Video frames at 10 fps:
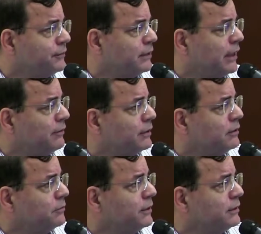
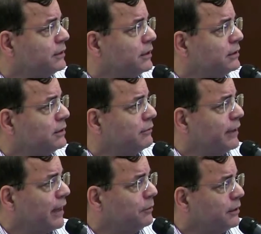characteristics of
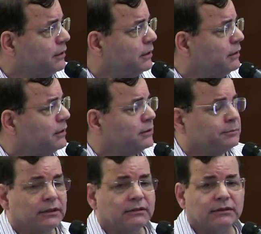how he did this
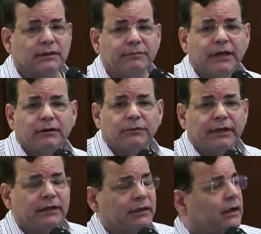because I'm not a
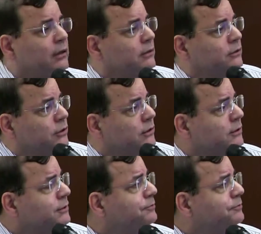radiologist.